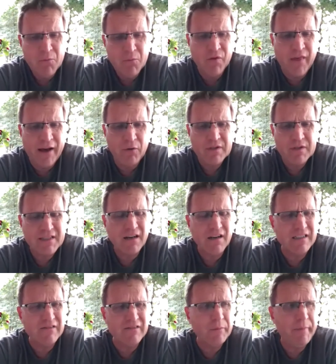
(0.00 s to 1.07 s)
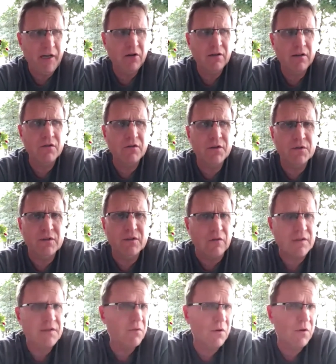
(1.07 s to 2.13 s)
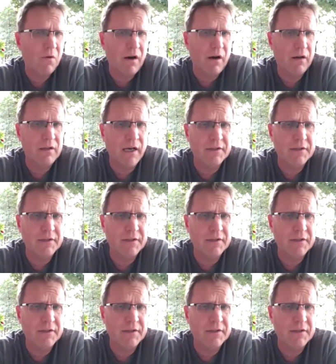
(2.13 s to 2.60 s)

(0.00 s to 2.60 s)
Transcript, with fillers: But that was kind of a parallel universe for a while.